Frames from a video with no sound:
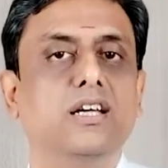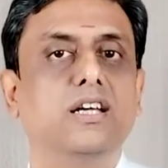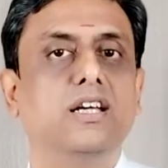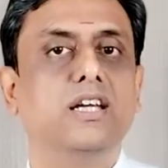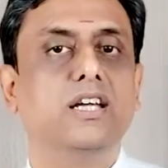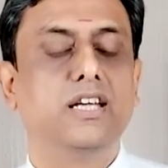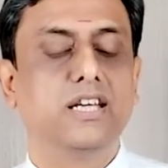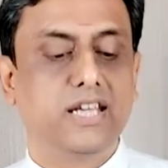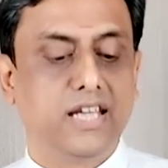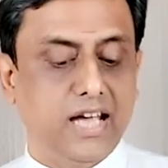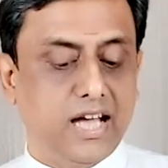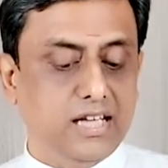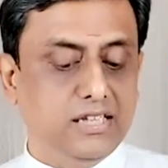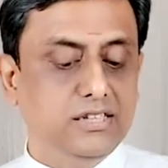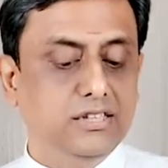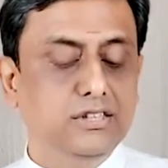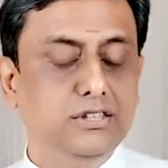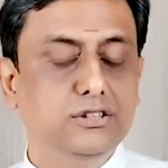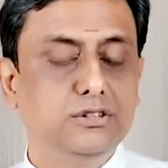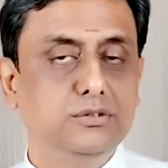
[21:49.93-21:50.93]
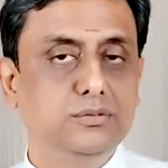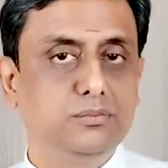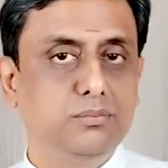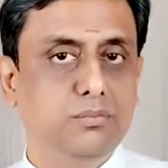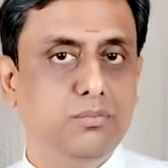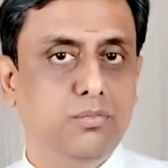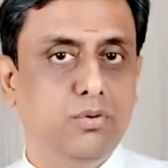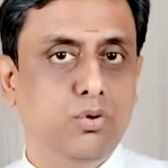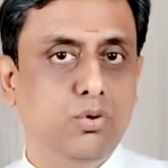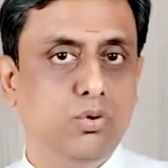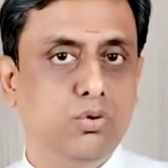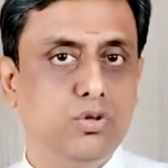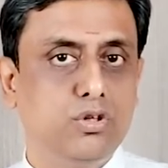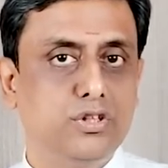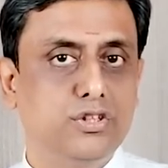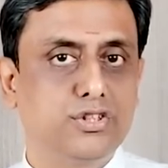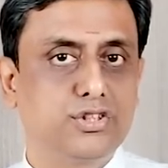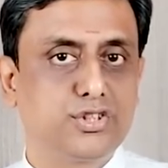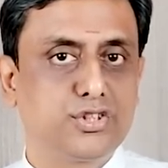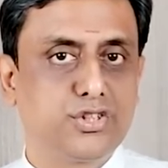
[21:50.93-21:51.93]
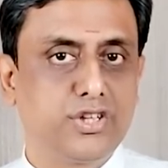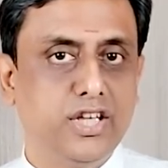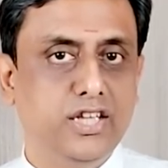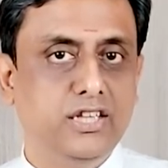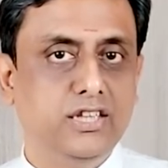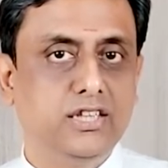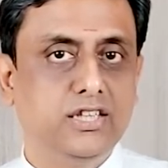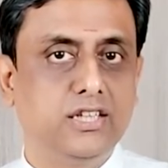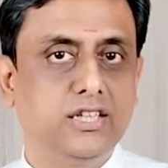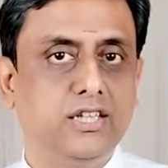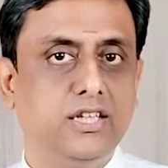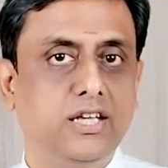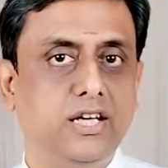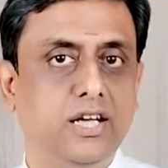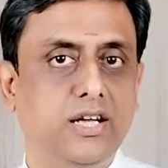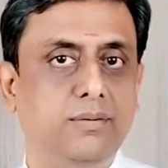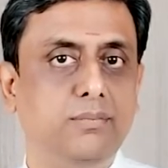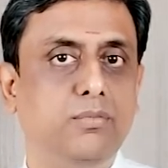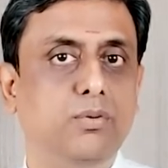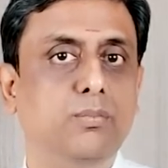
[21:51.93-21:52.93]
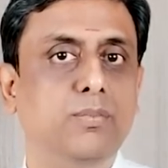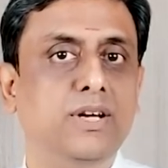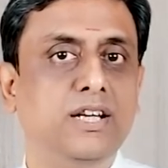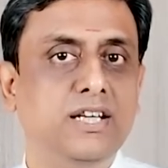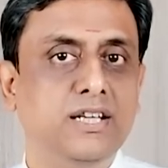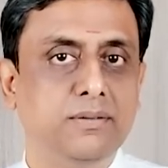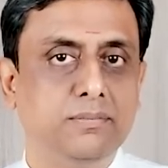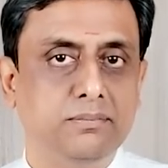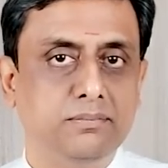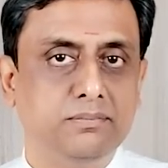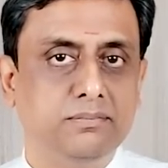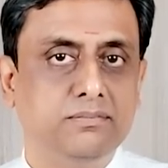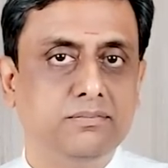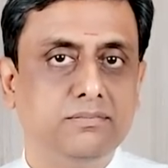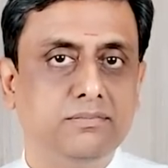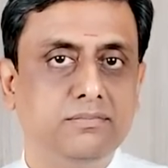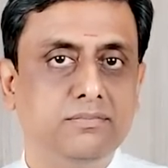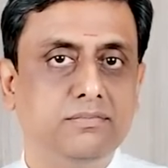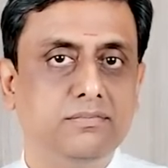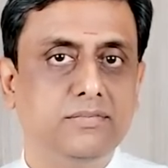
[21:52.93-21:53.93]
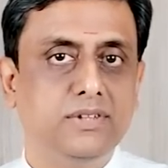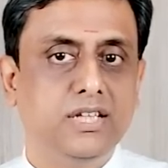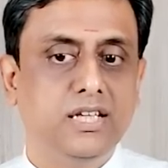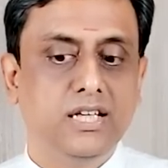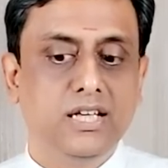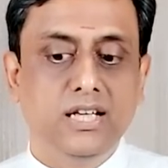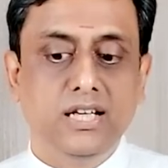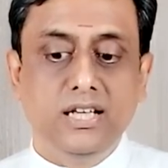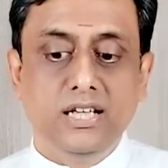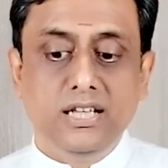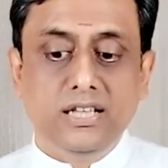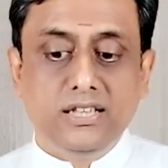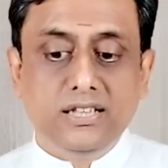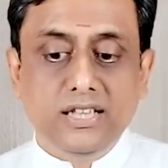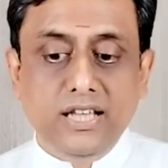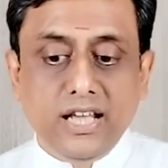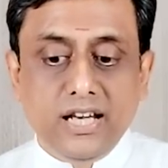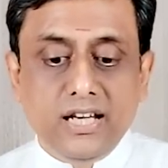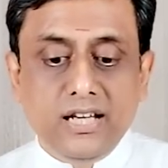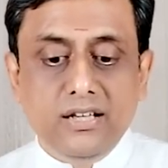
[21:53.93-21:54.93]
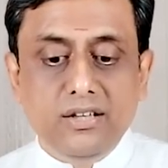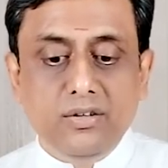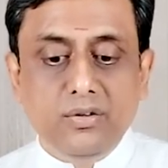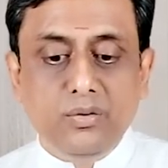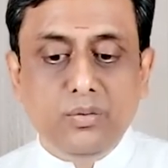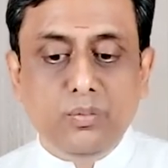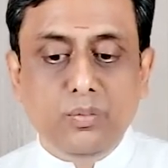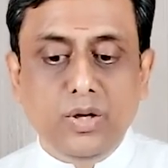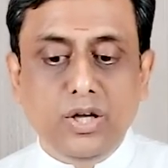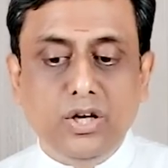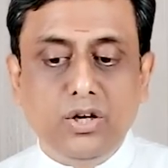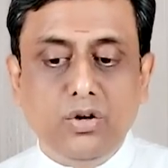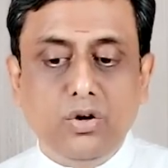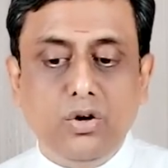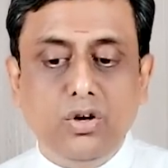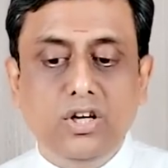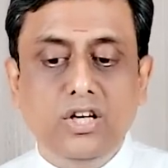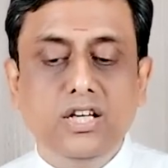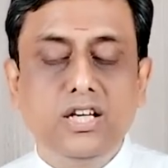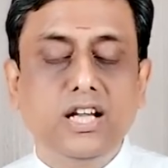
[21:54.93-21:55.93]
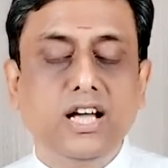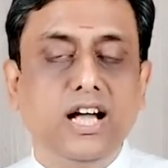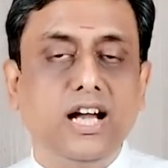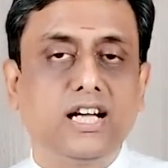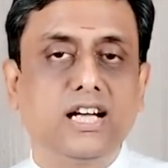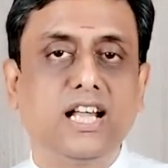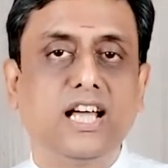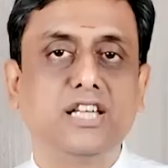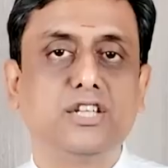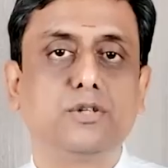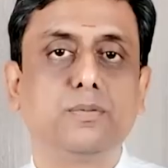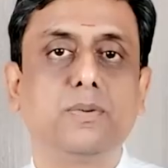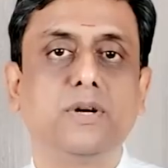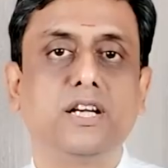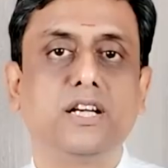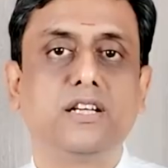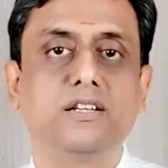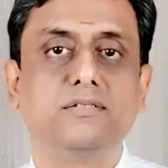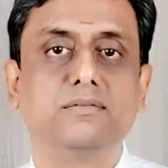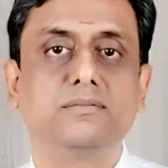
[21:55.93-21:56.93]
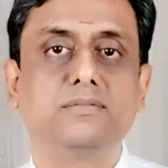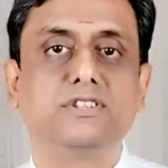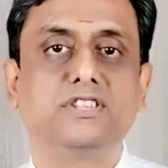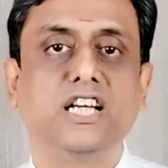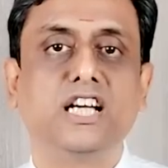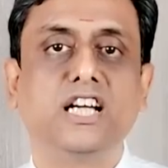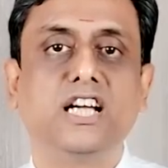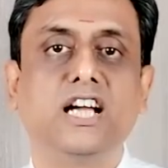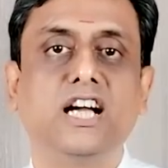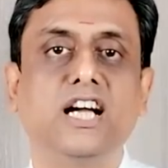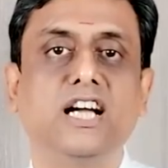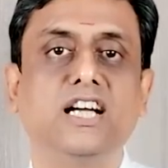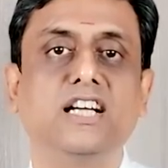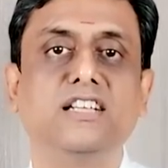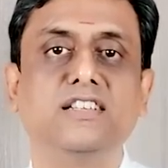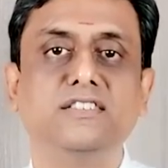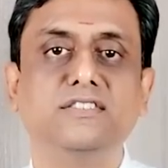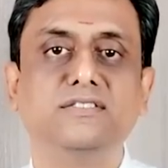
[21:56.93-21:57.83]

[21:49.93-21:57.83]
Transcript: it gathers more strength and momentum, then we call it attachment, sangaha.